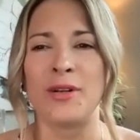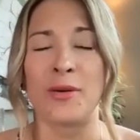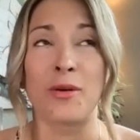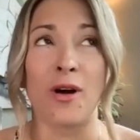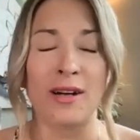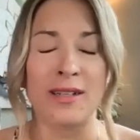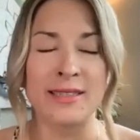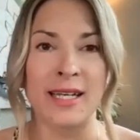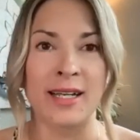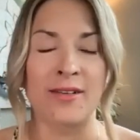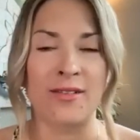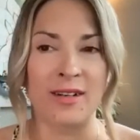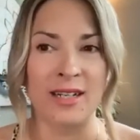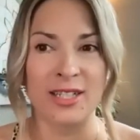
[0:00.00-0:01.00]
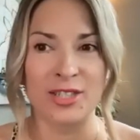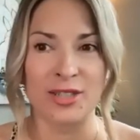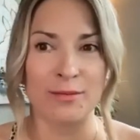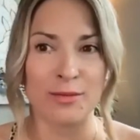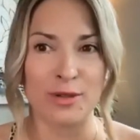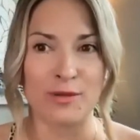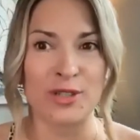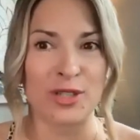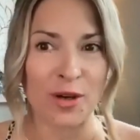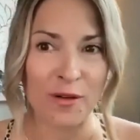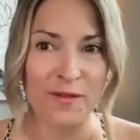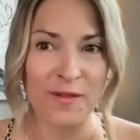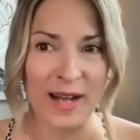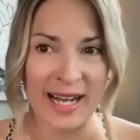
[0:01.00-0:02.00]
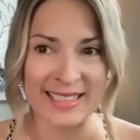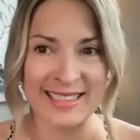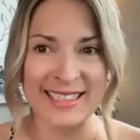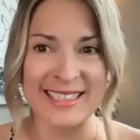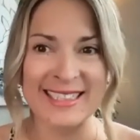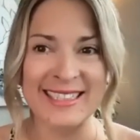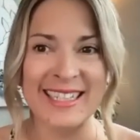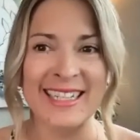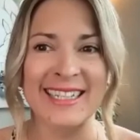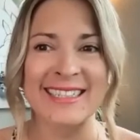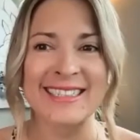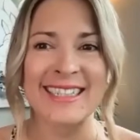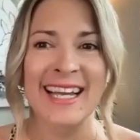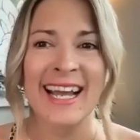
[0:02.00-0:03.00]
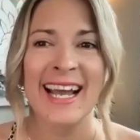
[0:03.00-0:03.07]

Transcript: content creation moves so fast these days.